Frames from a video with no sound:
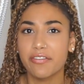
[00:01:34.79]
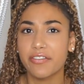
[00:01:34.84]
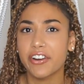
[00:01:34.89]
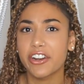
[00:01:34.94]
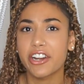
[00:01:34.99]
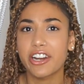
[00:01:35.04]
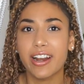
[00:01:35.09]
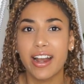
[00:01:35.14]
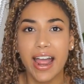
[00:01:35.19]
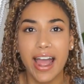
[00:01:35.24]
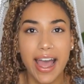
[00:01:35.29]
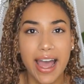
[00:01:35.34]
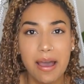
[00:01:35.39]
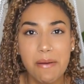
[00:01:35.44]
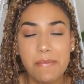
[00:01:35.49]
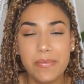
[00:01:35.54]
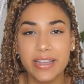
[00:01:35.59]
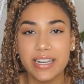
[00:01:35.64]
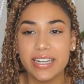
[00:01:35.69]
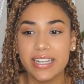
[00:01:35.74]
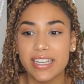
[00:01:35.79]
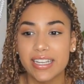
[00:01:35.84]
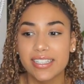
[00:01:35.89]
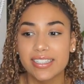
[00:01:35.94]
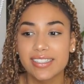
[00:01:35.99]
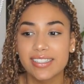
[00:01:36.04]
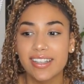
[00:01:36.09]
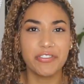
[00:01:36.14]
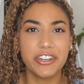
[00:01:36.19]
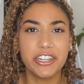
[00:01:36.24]
for your
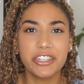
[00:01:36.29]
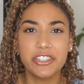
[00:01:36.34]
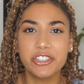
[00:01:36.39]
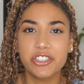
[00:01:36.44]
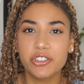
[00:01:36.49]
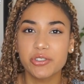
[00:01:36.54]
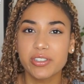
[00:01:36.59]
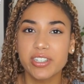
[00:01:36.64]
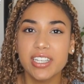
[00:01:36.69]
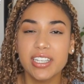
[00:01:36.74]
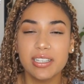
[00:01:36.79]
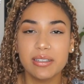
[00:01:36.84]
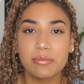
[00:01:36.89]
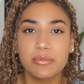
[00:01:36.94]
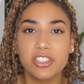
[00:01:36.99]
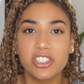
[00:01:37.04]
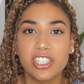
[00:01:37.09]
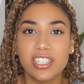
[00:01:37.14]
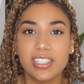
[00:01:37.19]
happiness, for your dreams,